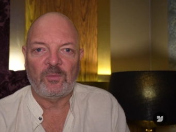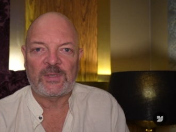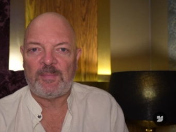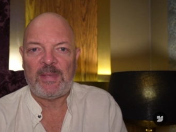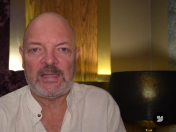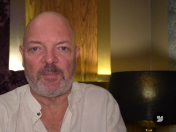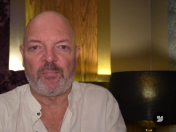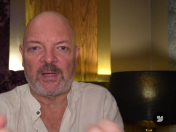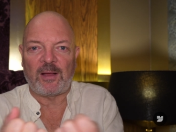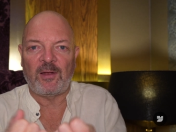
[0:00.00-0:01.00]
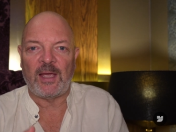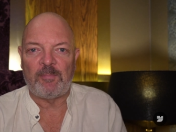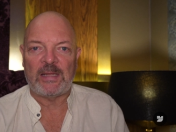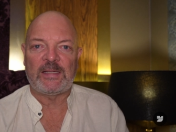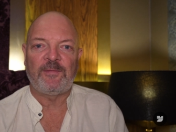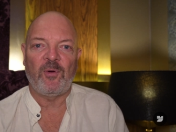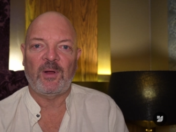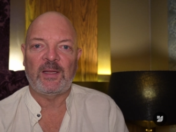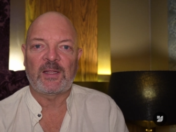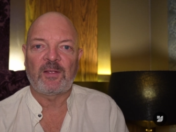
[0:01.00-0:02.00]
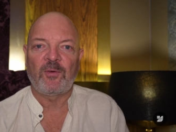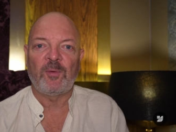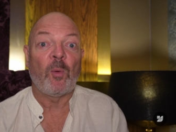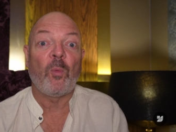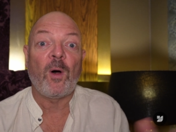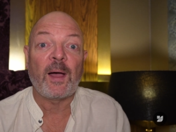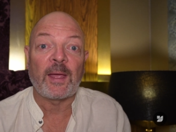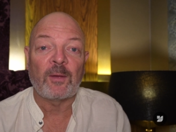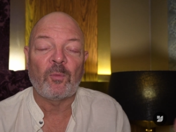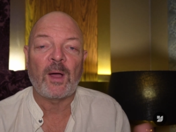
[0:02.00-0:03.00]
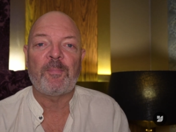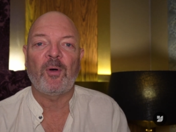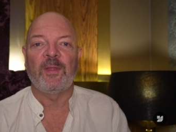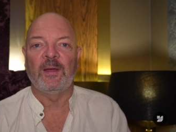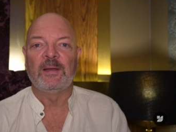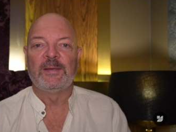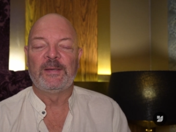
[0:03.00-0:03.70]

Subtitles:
What does it mean to bring a client metaphorically into the room, and why? Why bother?